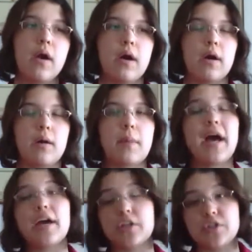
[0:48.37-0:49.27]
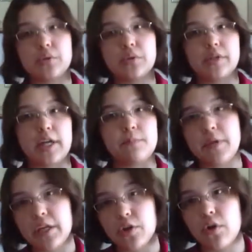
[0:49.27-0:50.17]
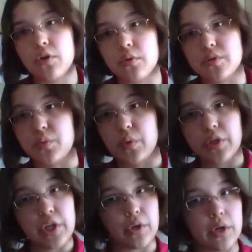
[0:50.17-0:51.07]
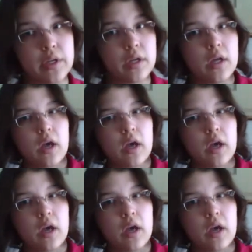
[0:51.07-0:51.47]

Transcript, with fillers: Um, I had a tutor named Peter who was really good.